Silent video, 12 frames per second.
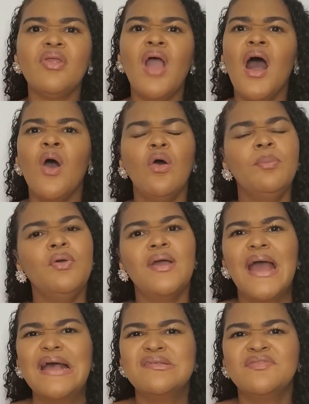I hope you
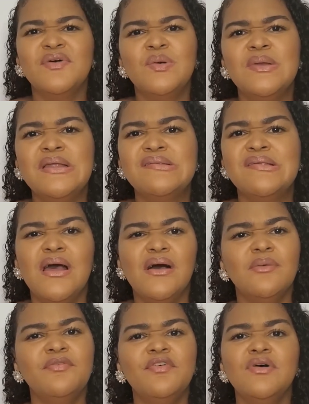guys found this
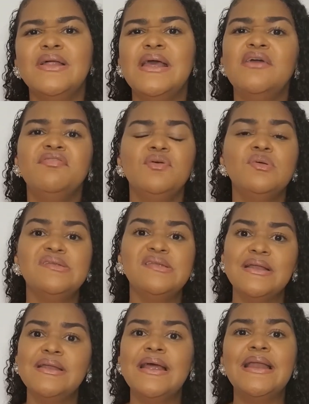helpful. If you
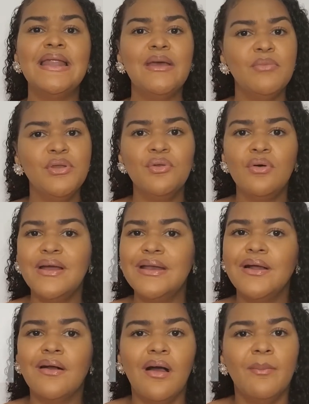did, then let me know
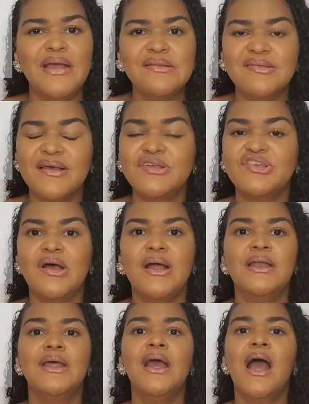in the comment
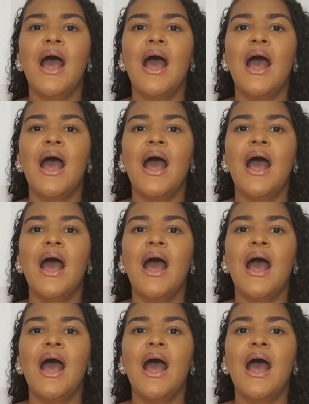section.